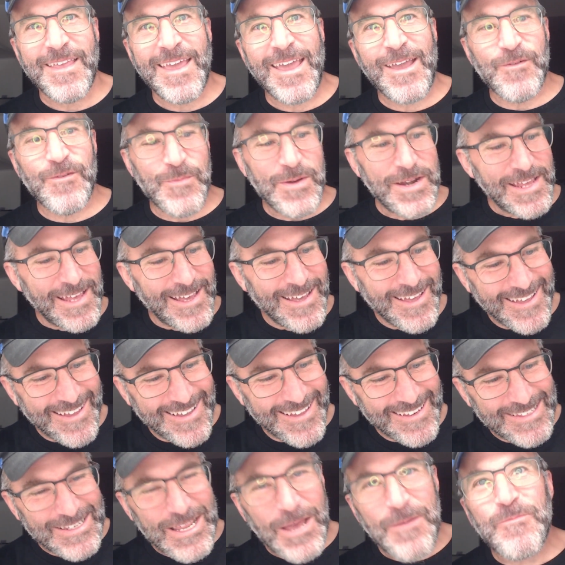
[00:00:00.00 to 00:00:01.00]
Hey everybody,
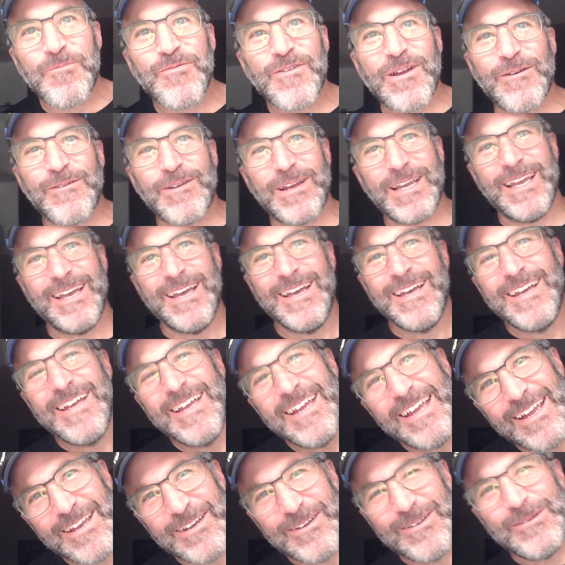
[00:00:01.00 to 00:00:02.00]
temporary
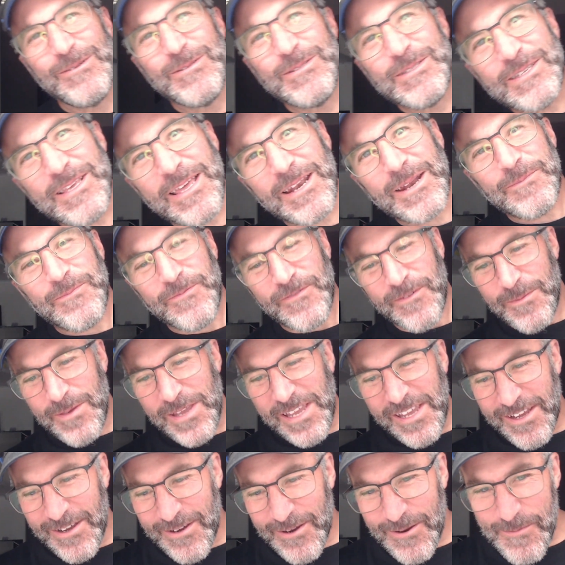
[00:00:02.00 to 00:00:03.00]
new setup for
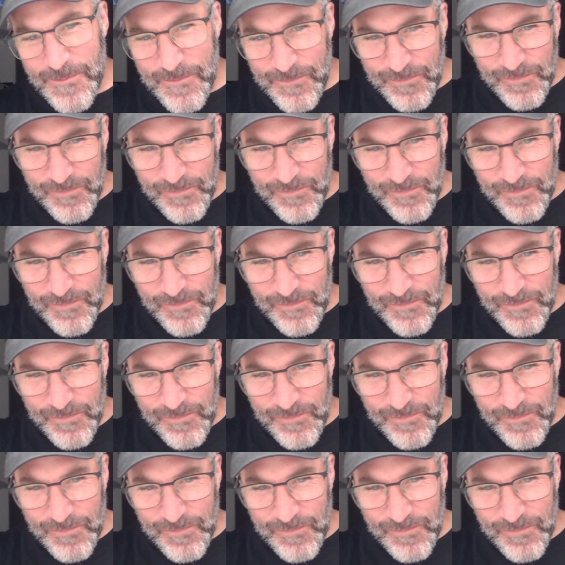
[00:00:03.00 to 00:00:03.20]
me here.